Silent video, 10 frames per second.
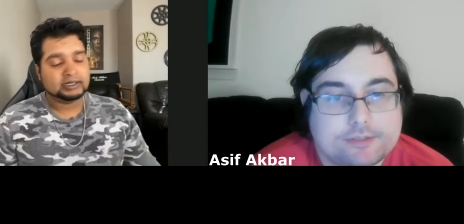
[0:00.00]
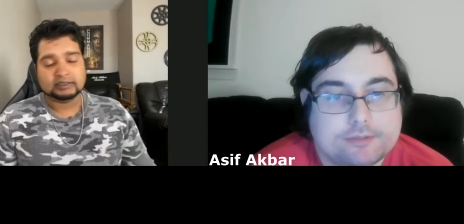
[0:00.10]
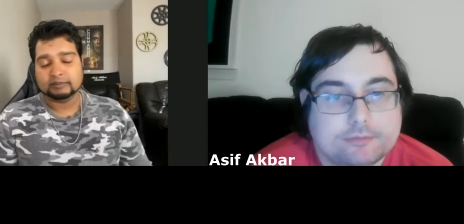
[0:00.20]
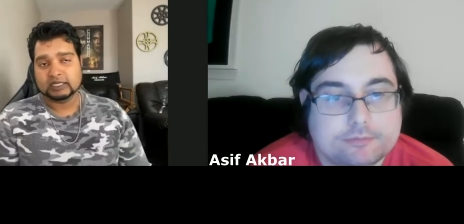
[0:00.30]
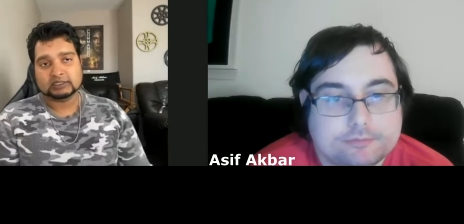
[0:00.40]

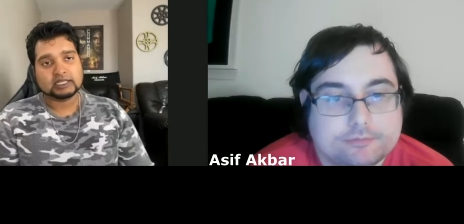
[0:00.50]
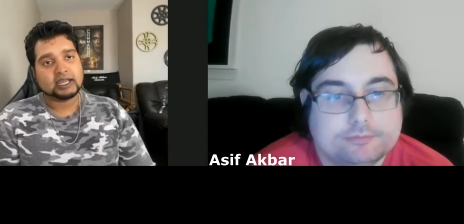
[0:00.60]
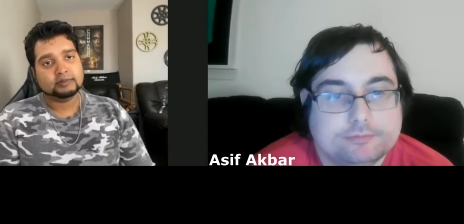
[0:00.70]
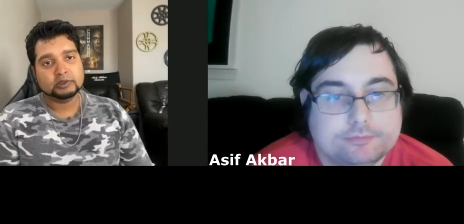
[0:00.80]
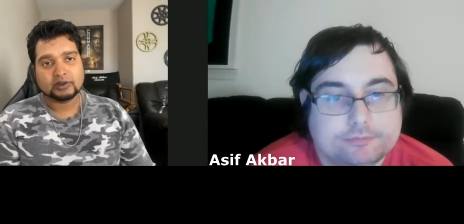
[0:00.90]
Speaker 1: And in the
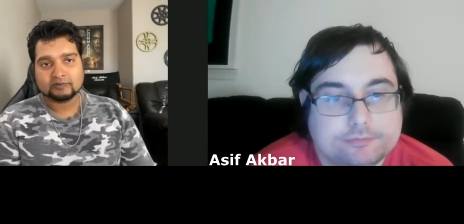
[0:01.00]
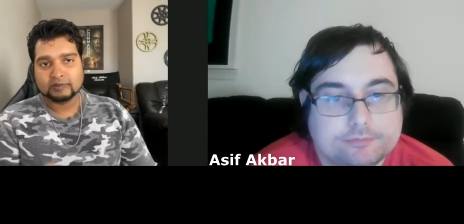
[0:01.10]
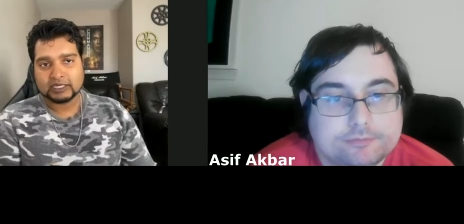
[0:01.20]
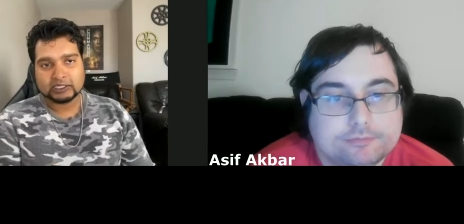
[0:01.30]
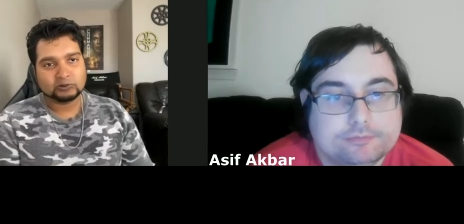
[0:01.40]
meantime, you
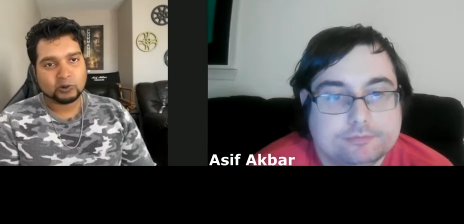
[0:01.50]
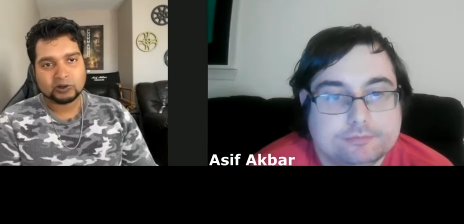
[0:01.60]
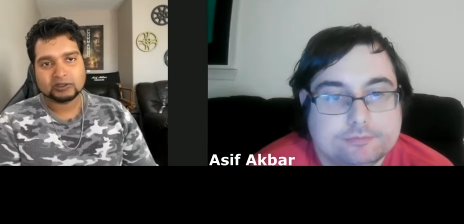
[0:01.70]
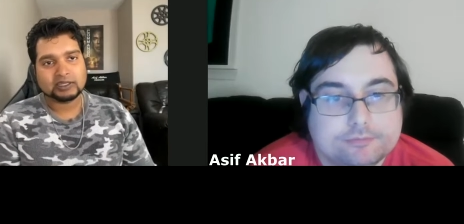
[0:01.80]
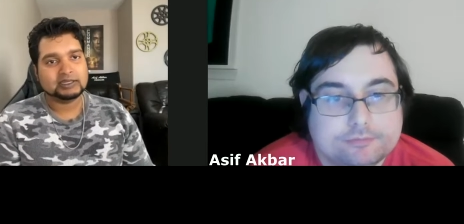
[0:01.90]
have Mickey
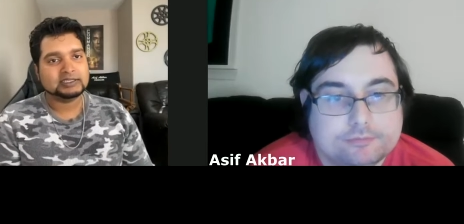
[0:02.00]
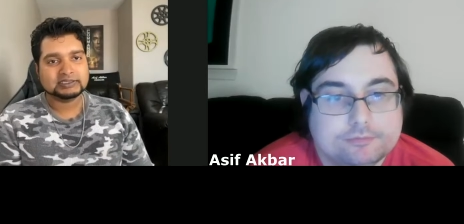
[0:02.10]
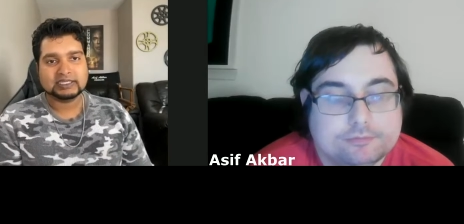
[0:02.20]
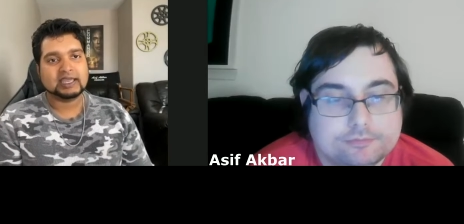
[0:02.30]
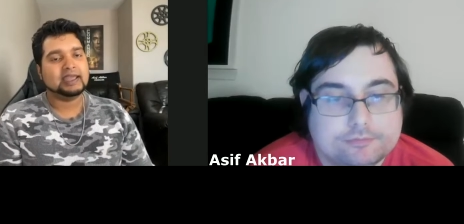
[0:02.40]
Rourke and
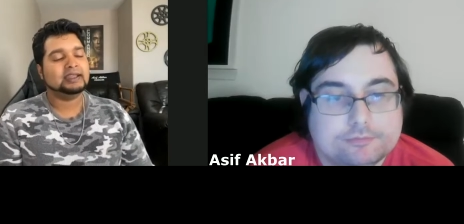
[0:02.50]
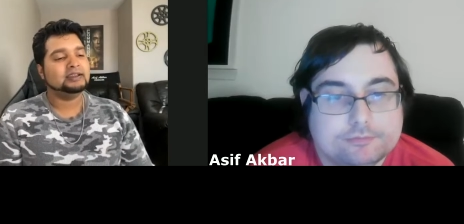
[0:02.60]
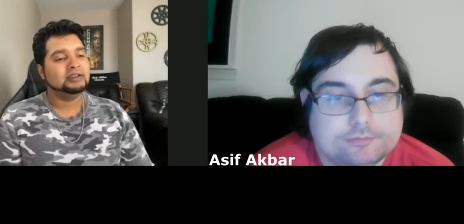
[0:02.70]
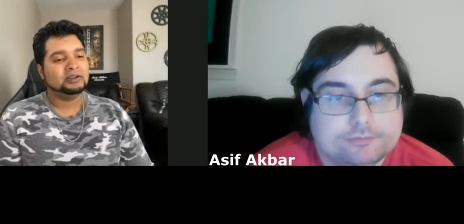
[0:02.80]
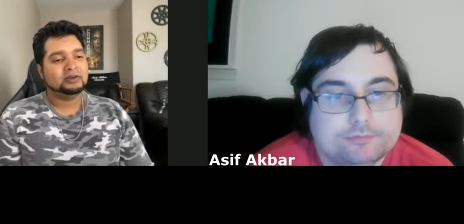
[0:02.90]
his
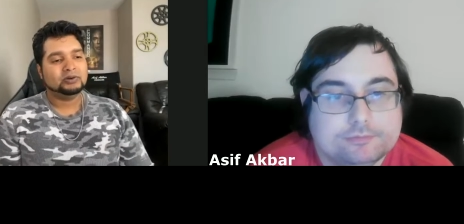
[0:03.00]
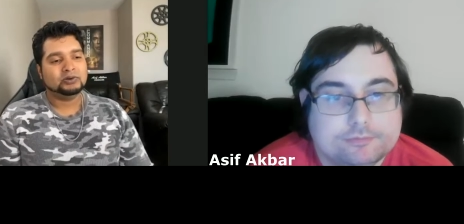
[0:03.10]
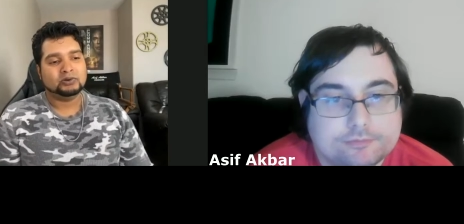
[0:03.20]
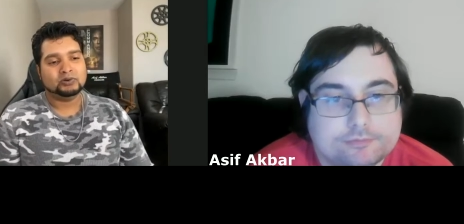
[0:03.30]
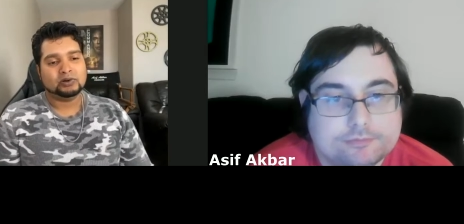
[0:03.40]
gang
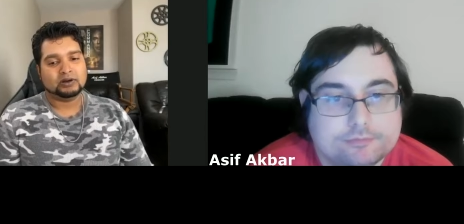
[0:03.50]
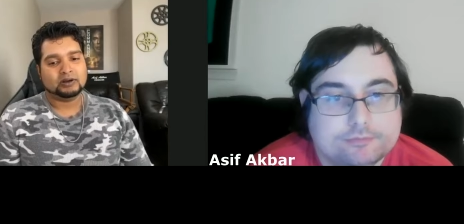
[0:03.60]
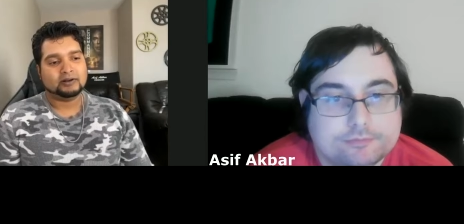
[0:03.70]
who